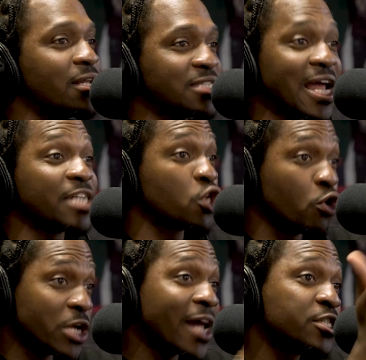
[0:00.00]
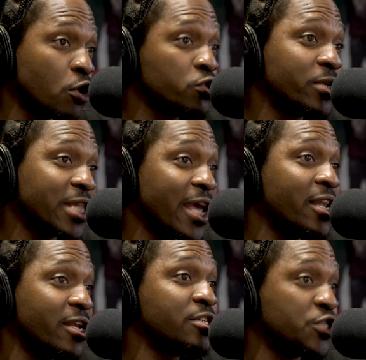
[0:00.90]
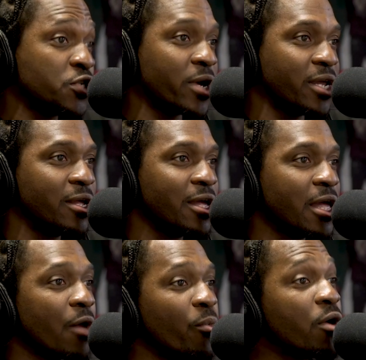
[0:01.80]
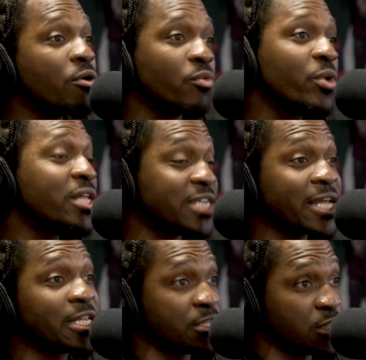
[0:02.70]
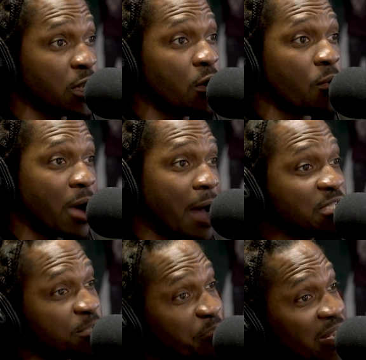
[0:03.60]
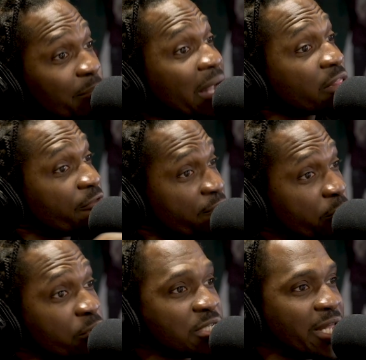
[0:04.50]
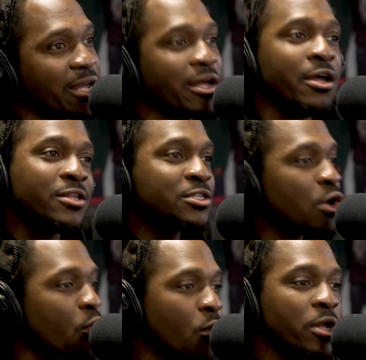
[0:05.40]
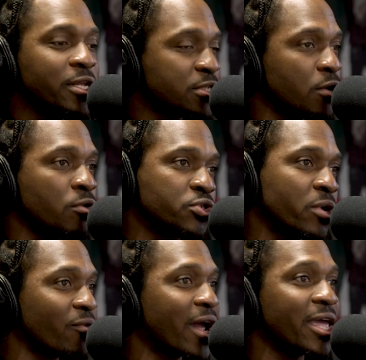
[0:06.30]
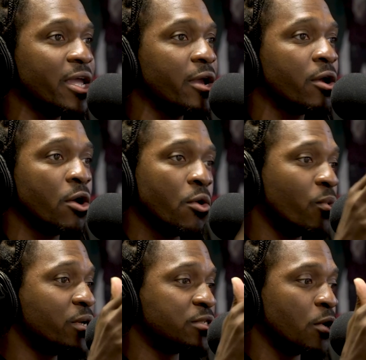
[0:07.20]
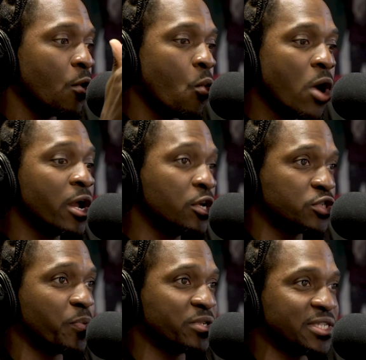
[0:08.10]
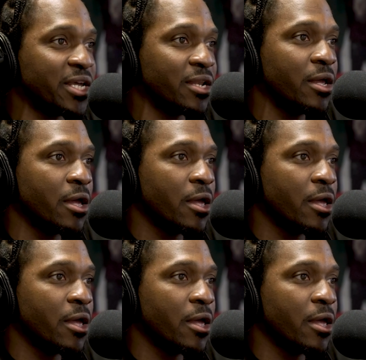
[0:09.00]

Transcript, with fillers: Listen, I told you at the end of this joint, we can take this slow. I'm just peeling back the first layer. This whole joint right here was 100%